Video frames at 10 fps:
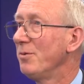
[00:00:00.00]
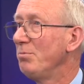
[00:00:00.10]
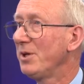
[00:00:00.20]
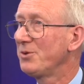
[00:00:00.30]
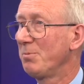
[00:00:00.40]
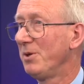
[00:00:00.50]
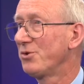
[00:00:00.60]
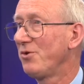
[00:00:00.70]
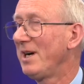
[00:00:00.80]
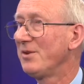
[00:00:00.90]
from multiple
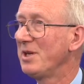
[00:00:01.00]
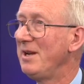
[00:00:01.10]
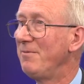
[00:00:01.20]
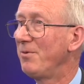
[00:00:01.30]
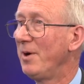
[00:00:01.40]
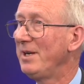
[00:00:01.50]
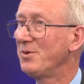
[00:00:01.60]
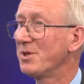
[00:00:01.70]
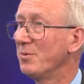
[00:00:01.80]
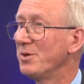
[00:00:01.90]
trials in
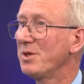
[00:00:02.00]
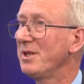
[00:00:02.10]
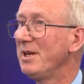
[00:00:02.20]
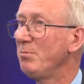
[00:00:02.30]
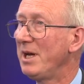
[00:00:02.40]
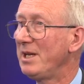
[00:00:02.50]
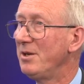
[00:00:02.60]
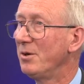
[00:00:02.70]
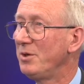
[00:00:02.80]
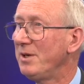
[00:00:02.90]
influenza, was mm. that they made
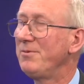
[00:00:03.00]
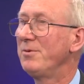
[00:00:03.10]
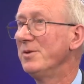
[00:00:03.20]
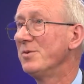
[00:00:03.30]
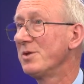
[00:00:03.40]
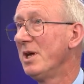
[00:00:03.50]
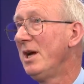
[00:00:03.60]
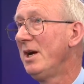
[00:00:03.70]
no difference.